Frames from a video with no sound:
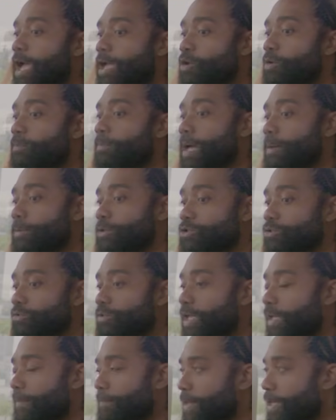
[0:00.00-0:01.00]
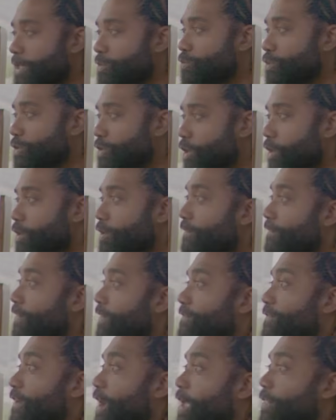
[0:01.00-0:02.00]
Ayo Baba Tunde means return of
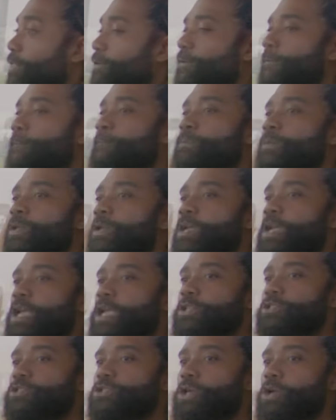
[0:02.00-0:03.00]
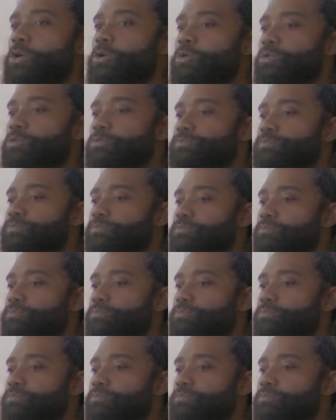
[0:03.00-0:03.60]
the father. And so